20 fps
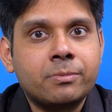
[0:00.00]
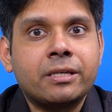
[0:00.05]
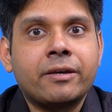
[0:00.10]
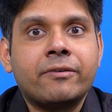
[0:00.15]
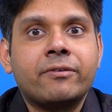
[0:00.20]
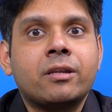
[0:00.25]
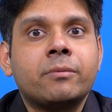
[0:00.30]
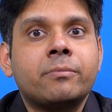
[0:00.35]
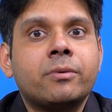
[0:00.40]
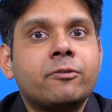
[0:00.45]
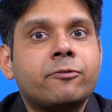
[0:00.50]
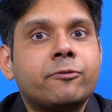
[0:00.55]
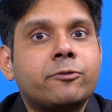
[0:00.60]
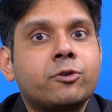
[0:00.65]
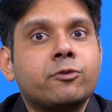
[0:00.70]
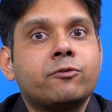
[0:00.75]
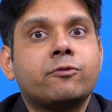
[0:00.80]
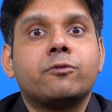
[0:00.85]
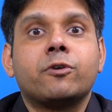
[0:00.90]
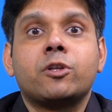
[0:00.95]
be available
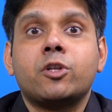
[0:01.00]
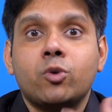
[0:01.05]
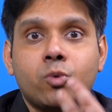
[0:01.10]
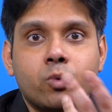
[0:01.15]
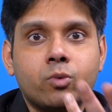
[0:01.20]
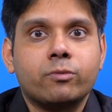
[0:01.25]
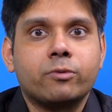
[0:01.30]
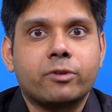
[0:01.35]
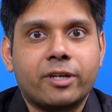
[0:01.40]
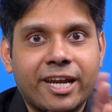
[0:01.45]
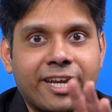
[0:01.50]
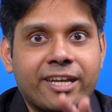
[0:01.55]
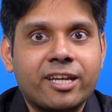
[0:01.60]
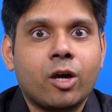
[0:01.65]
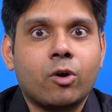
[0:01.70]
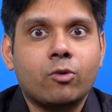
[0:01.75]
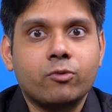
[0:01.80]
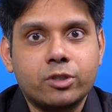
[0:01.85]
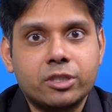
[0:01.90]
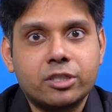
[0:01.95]
for you right
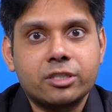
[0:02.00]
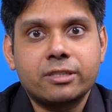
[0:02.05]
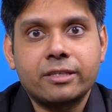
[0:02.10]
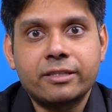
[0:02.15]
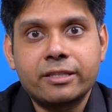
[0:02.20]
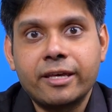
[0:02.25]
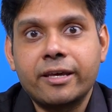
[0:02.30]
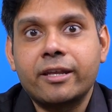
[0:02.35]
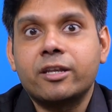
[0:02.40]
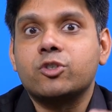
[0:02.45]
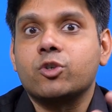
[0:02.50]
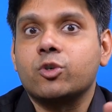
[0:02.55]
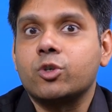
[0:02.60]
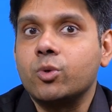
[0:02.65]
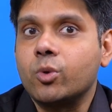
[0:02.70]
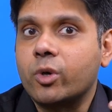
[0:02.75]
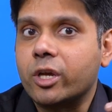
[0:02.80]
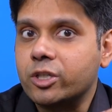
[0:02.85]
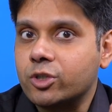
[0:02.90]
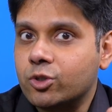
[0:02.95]
now, which is there. So
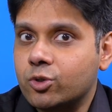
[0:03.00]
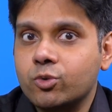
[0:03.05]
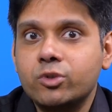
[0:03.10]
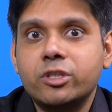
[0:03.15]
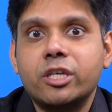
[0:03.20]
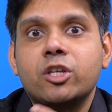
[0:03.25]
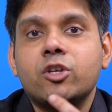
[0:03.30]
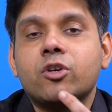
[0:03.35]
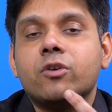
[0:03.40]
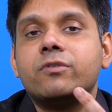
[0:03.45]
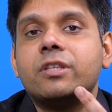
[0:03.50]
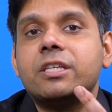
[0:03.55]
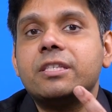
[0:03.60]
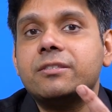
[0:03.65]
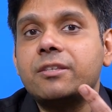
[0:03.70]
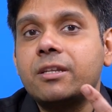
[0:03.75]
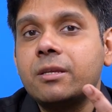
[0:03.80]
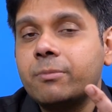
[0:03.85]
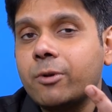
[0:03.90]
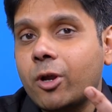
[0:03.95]
you can choose any of
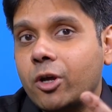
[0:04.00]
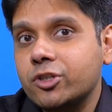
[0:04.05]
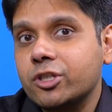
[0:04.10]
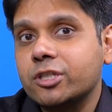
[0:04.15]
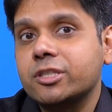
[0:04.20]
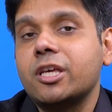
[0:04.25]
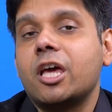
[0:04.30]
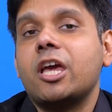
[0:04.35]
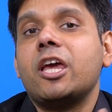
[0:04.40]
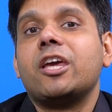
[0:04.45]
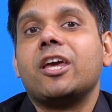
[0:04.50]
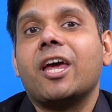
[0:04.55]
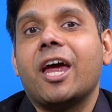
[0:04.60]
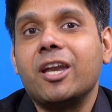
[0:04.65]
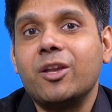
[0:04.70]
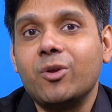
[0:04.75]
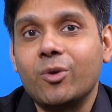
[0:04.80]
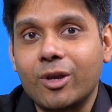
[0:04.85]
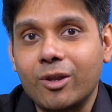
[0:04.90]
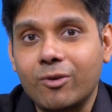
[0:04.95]
these three projects
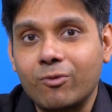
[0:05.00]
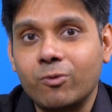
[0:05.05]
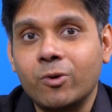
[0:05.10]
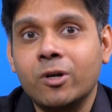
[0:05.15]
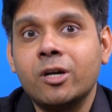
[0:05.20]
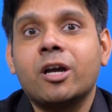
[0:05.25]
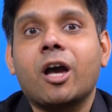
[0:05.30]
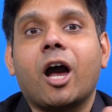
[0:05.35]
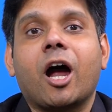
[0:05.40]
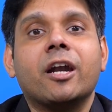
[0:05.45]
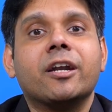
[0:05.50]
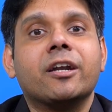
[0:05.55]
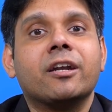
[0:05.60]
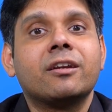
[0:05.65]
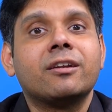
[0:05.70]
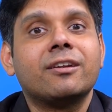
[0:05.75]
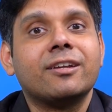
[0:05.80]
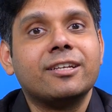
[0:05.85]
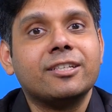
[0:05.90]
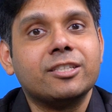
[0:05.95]
and you can work
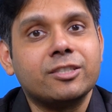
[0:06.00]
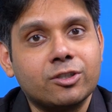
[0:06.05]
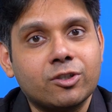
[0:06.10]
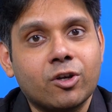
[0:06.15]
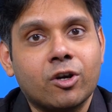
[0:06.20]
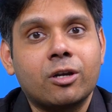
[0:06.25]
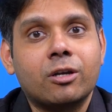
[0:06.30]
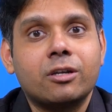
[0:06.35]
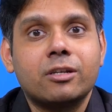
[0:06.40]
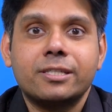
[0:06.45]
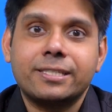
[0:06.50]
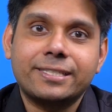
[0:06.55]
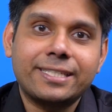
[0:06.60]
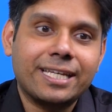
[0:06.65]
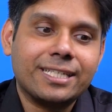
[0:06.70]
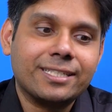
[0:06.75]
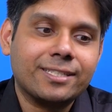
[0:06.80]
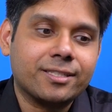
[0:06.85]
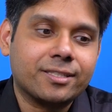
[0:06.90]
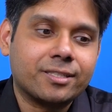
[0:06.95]
under your
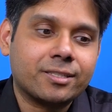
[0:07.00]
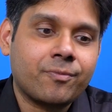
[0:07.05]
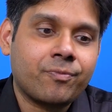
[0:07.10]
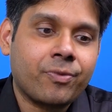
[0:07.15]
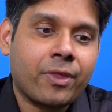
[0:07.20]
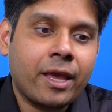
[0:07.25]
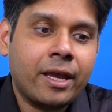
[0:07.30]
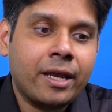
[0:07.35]
scientist.